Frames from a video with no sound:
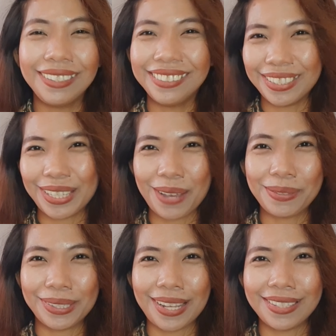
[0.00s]
Let's have
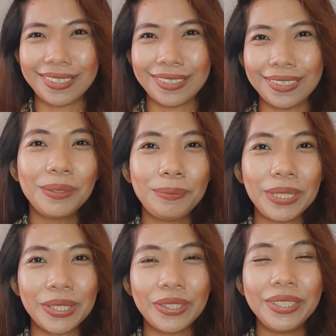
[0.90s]
the sentence.
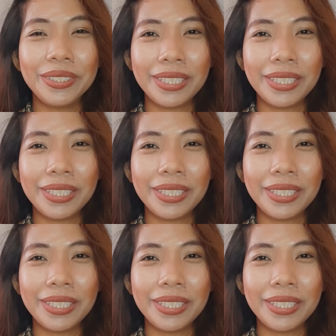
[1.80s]
Mr.